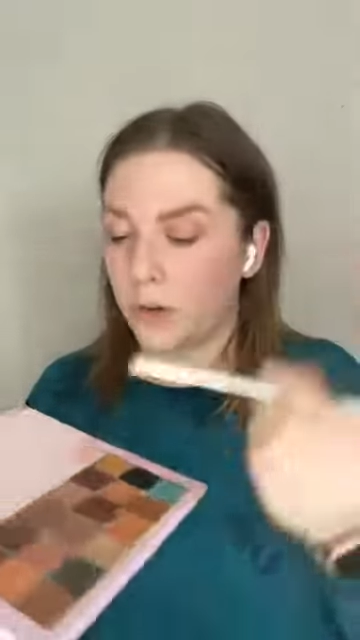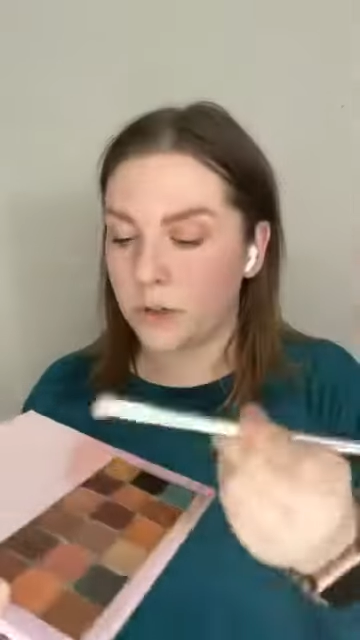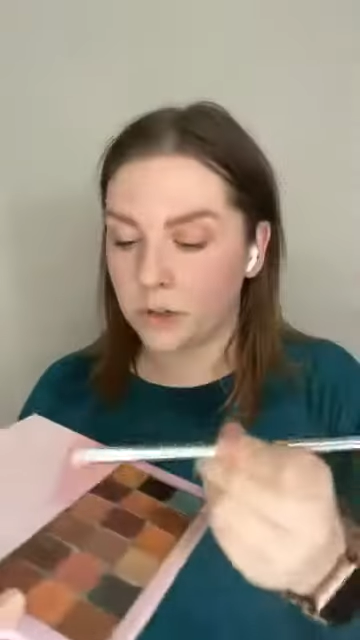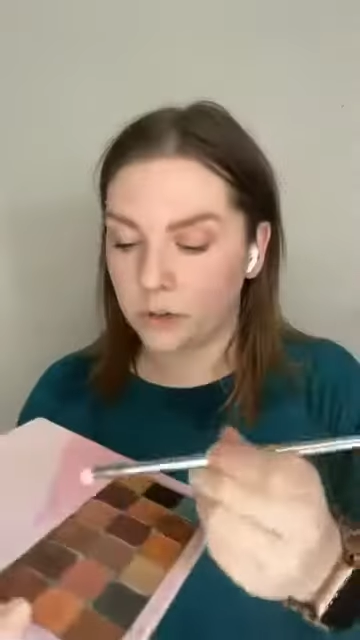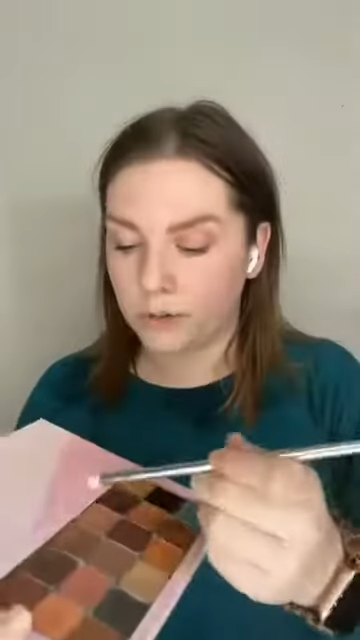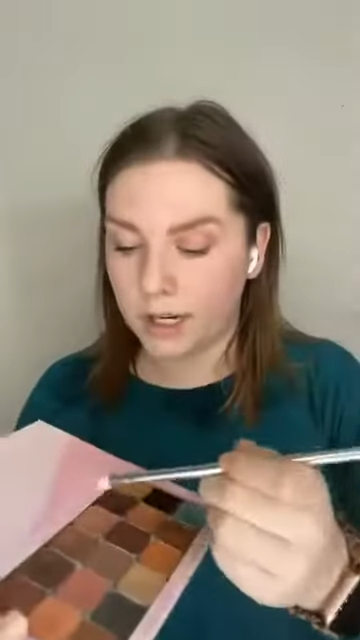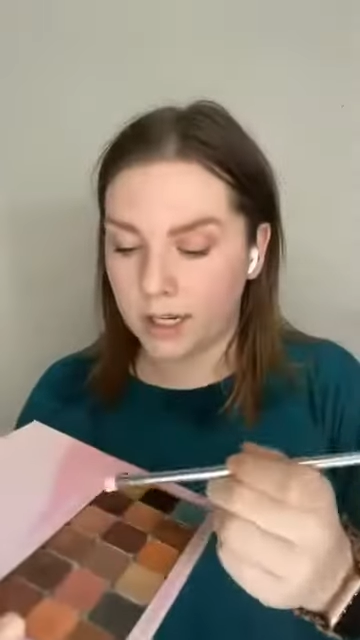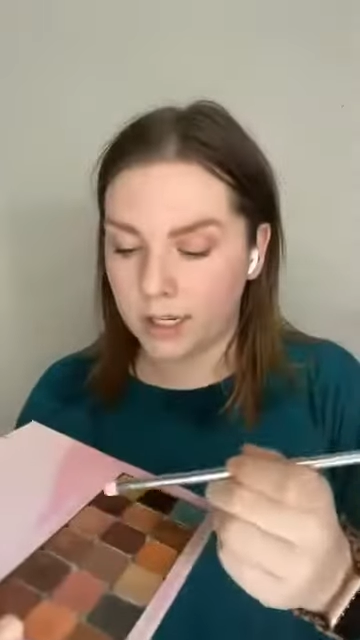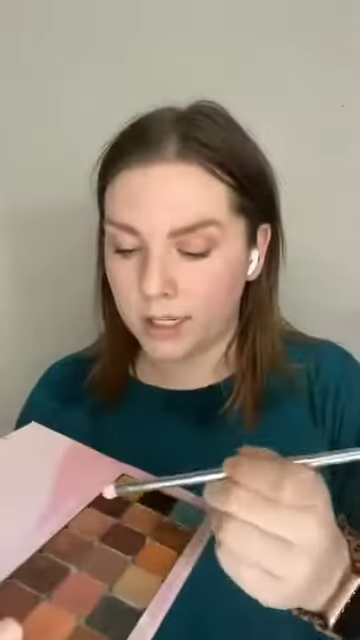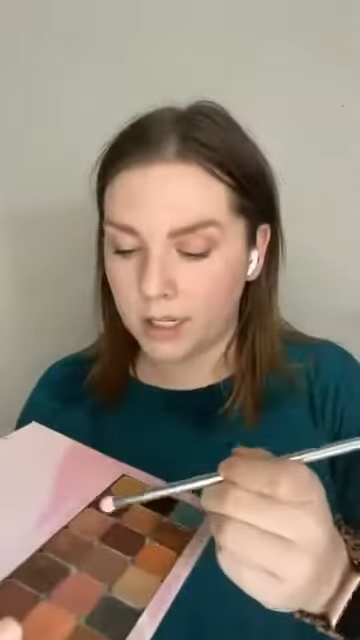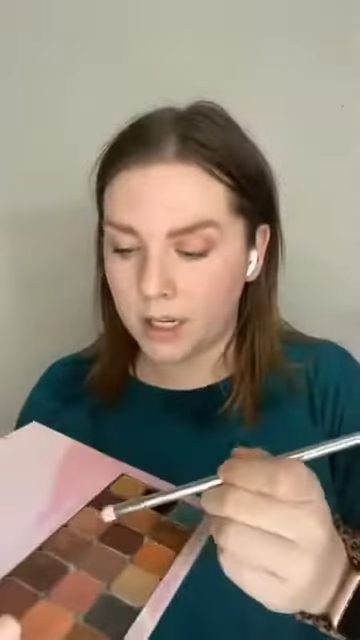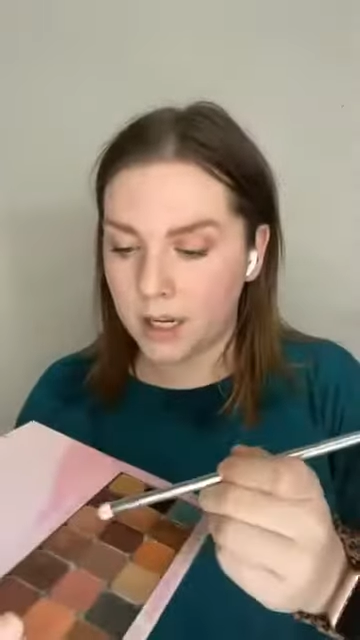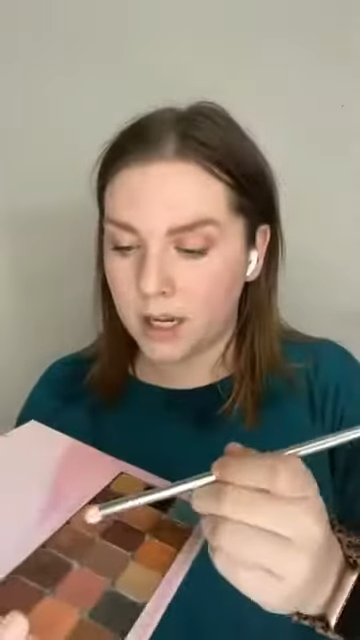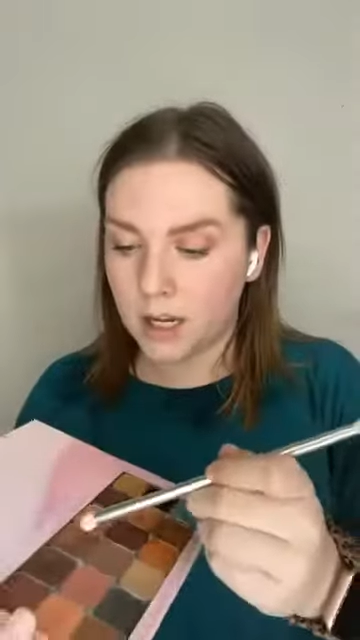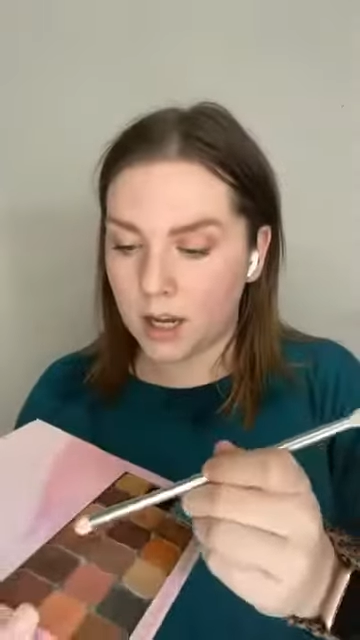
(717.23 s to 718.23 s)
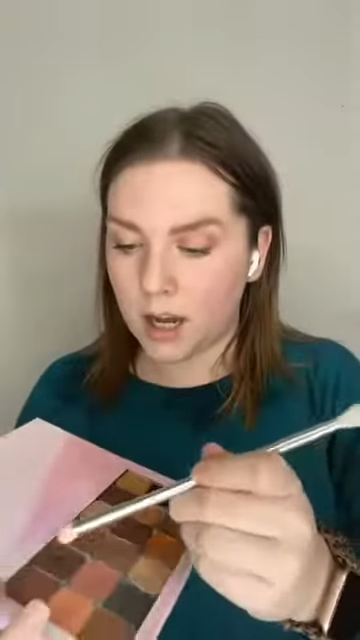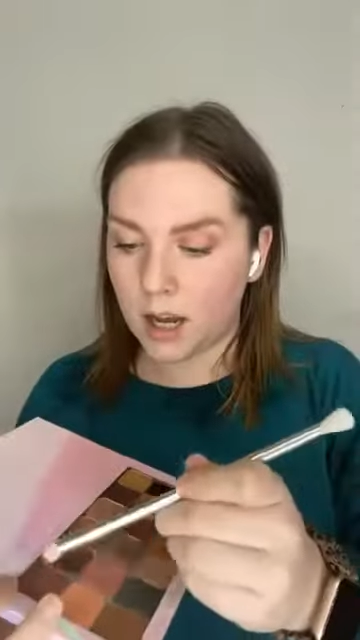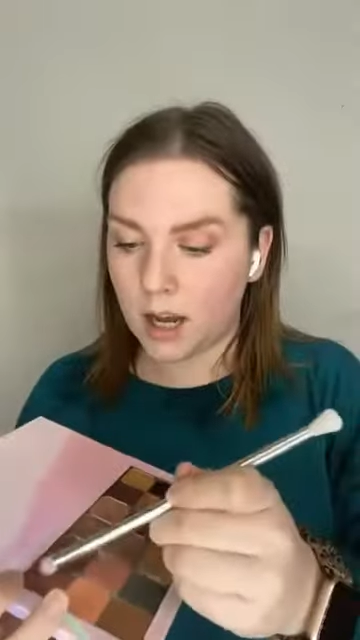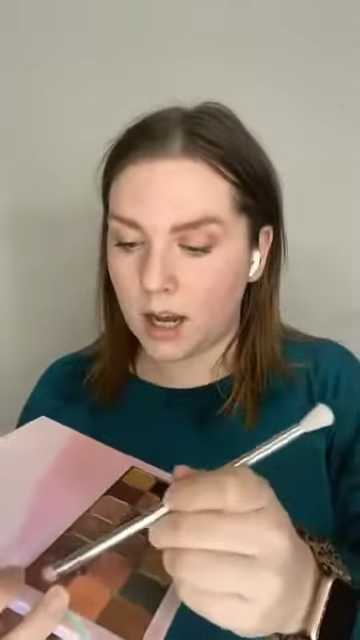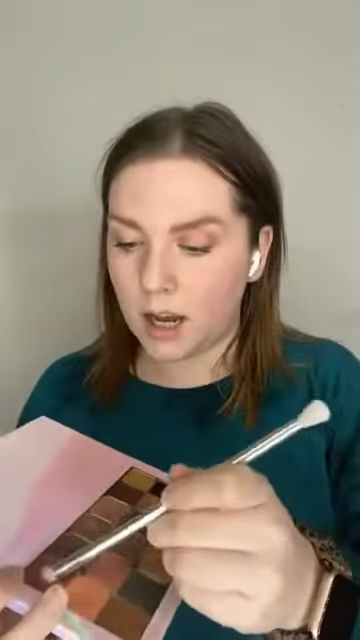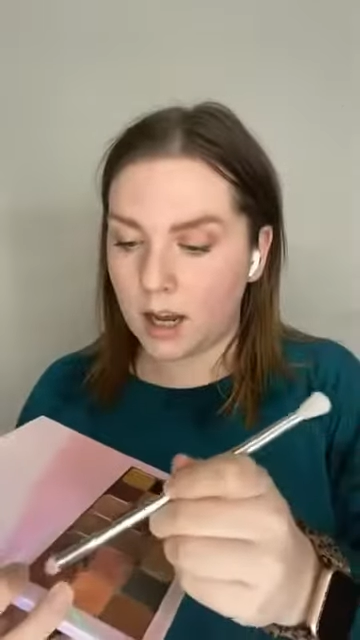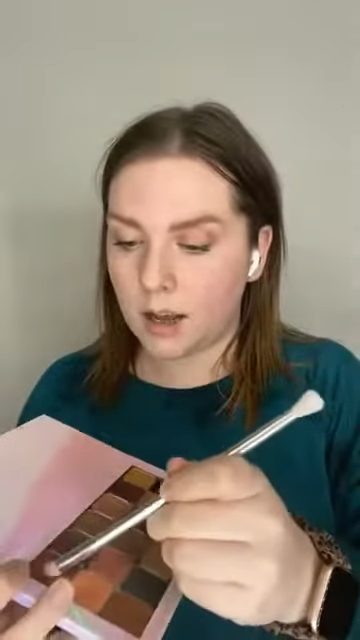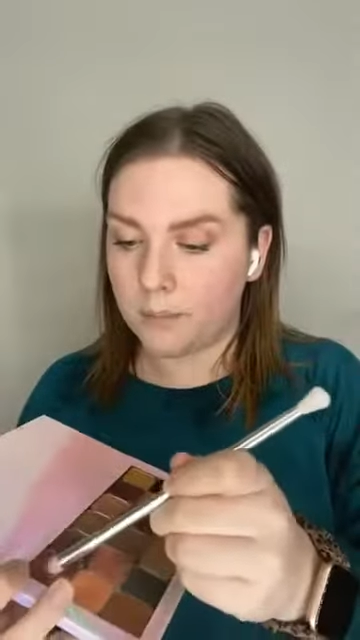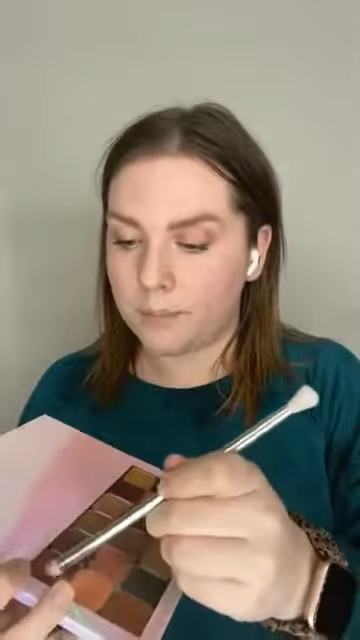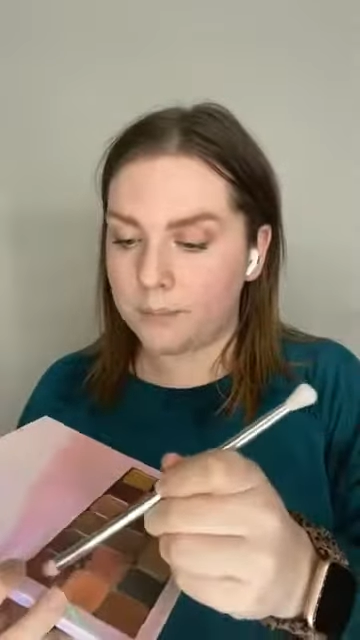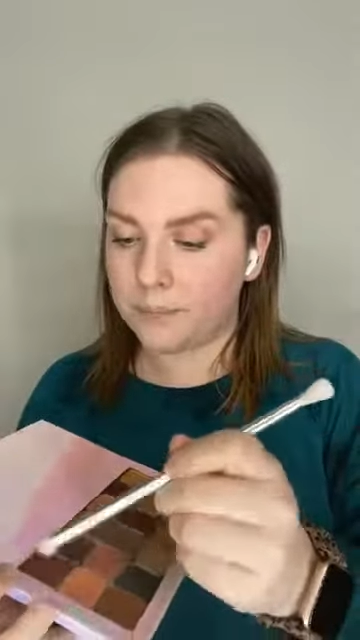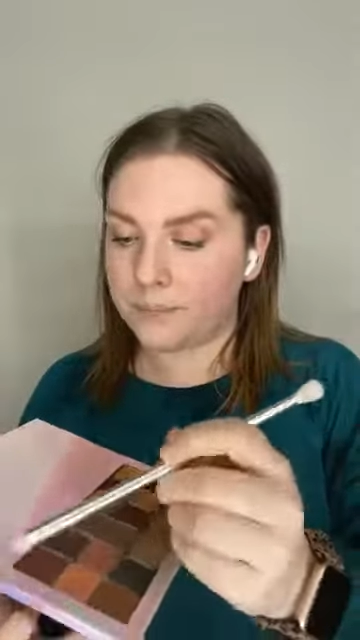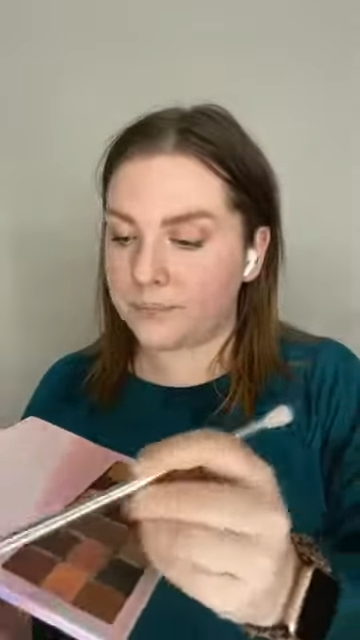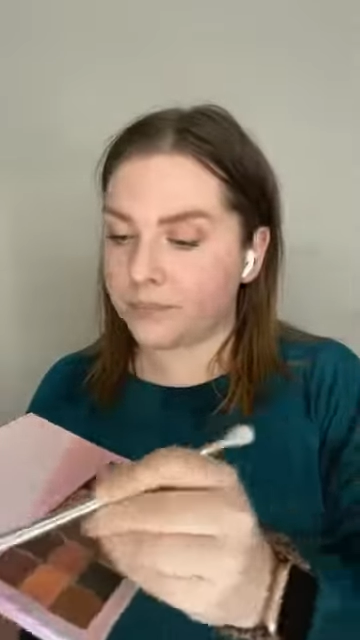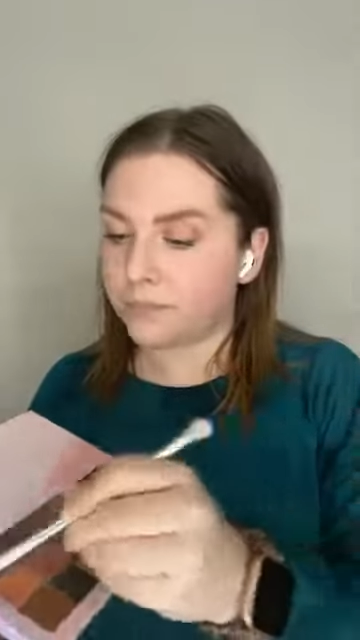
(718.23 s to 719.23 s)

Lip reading: underrated, and